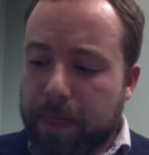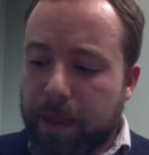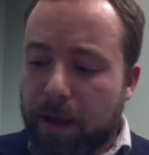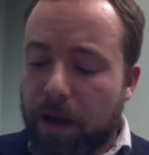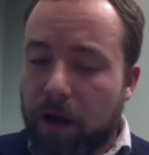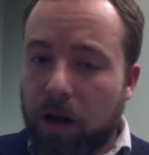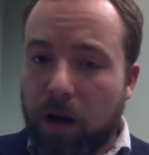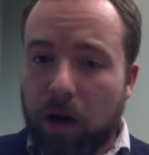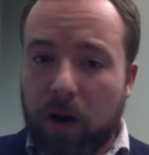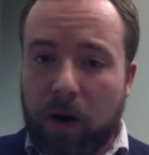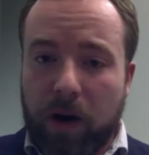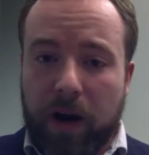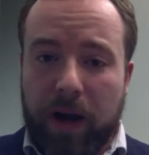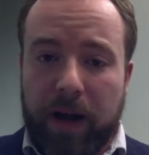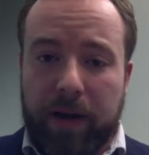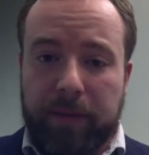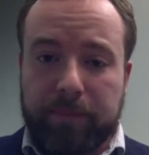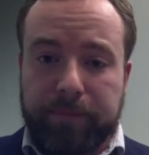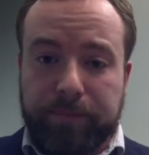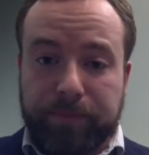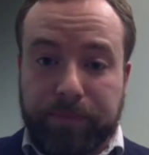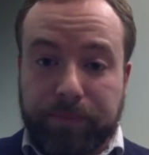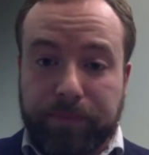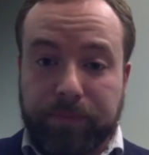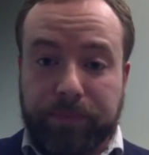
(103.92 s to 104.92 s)
Alright,
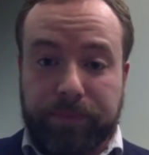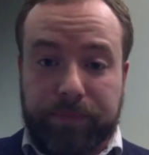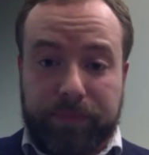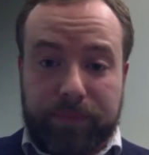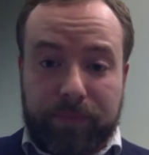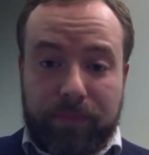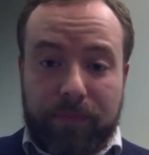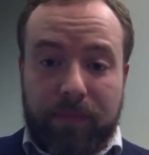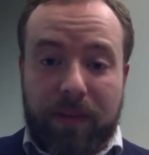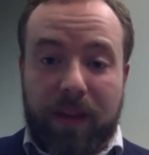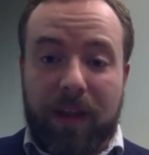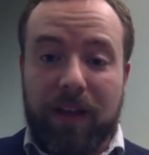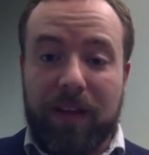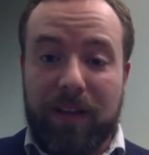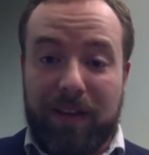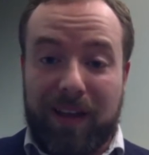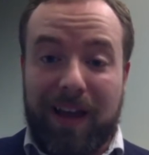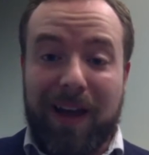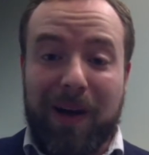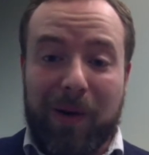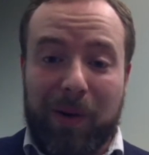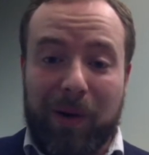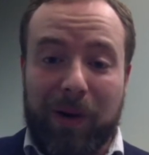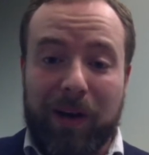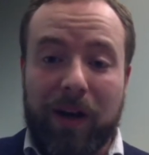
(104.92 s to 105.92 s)

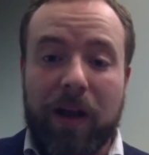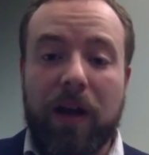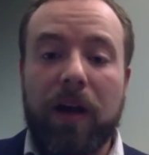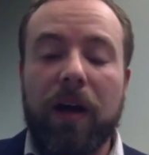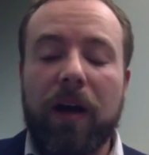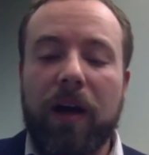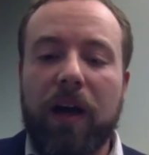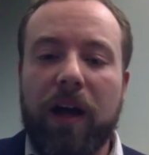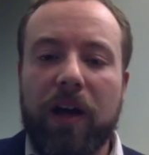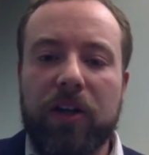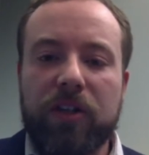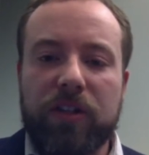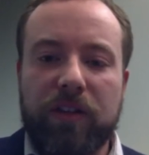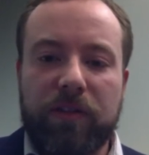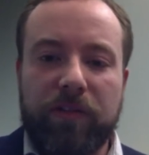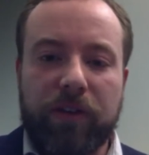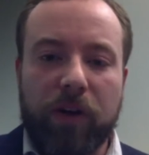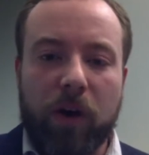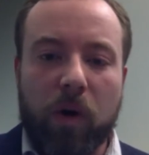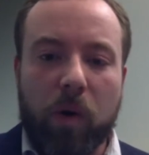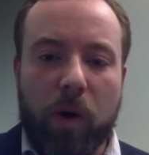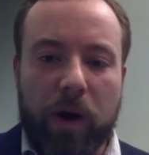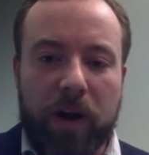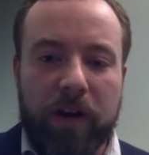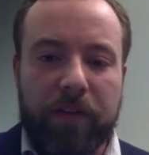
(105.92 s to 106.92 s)
that one, I actually
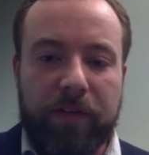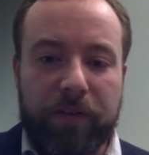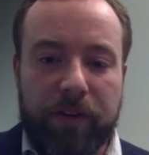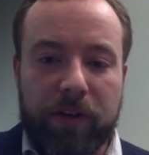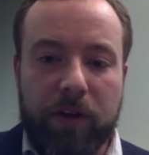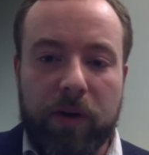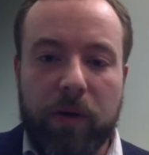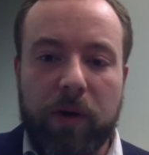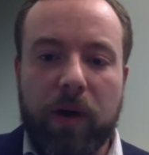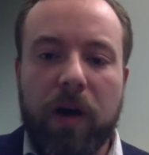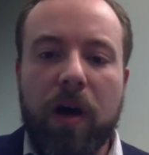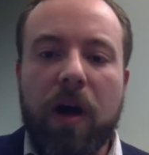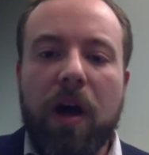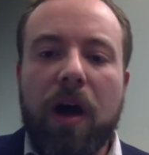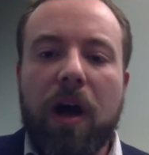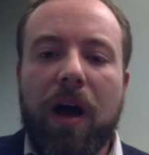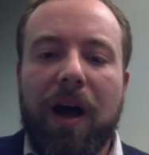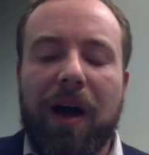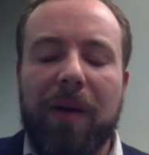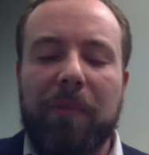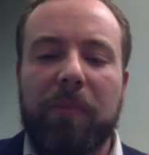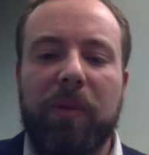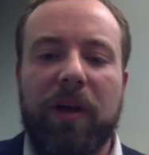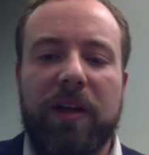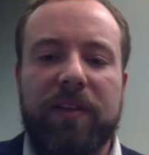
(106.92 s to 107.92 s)
feel quite a few
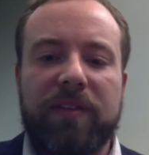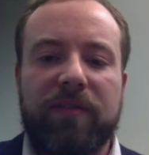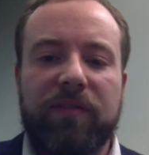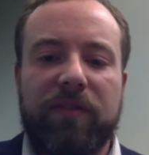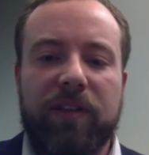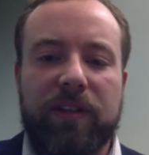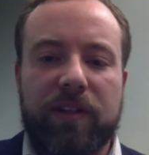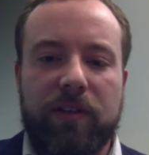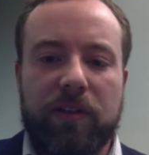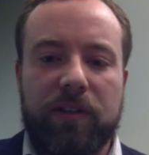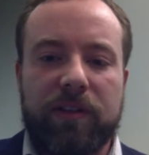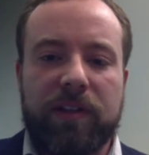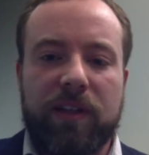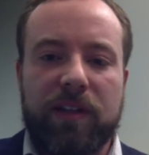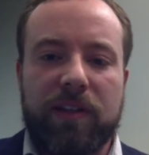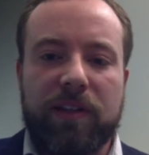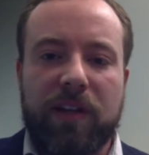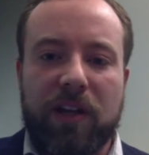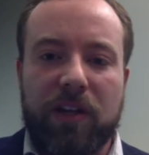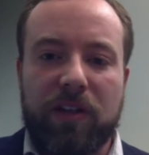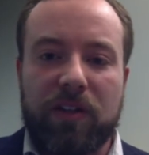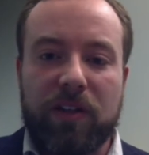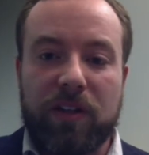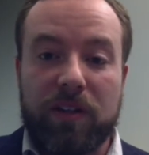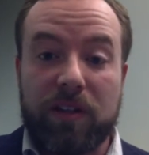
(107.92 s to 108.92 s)
unpleasant physical
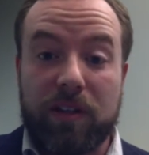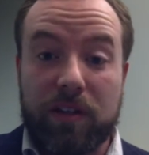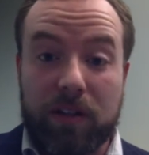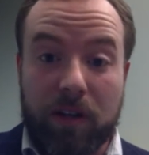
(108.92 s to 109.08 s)
sensations.